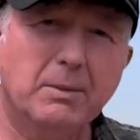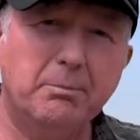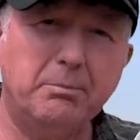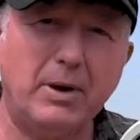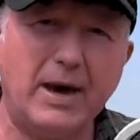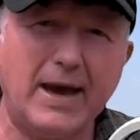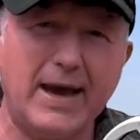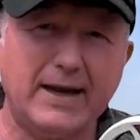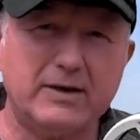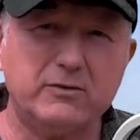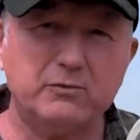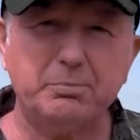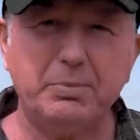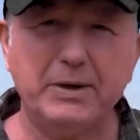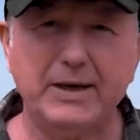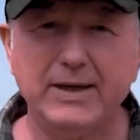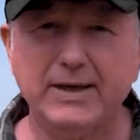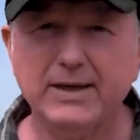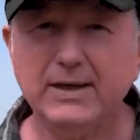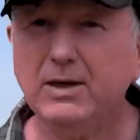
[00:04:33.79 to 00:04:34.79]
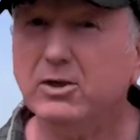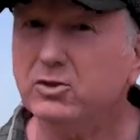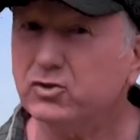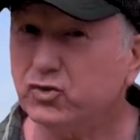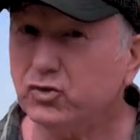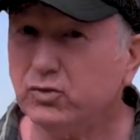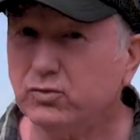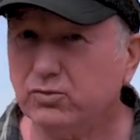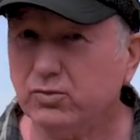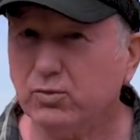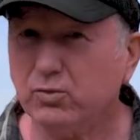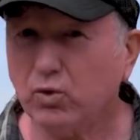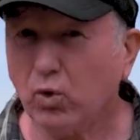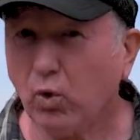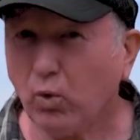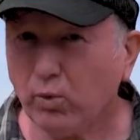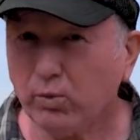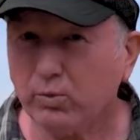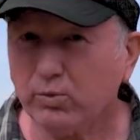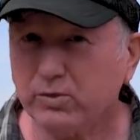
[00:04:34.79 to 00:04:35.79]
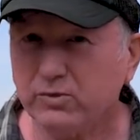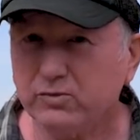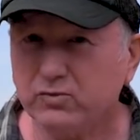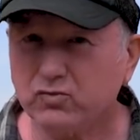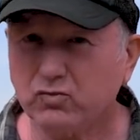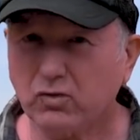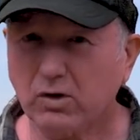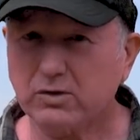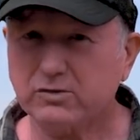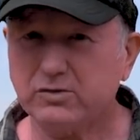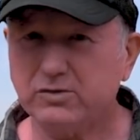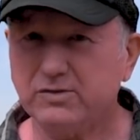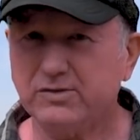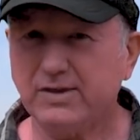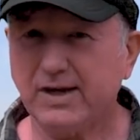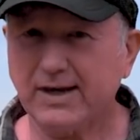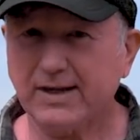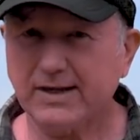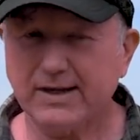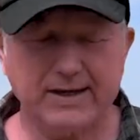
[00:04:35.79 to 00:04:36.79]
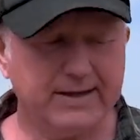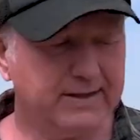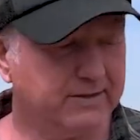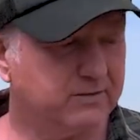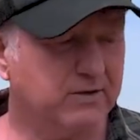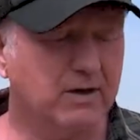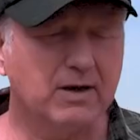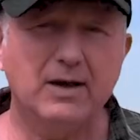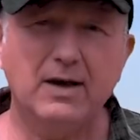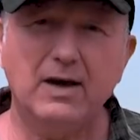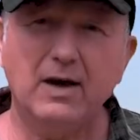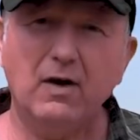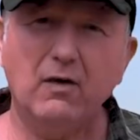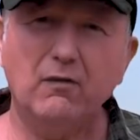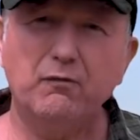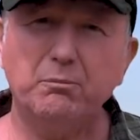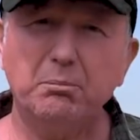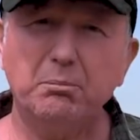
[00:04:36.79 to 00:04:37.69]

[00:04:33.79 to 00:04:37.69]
But XP, due to coil construction techniques, have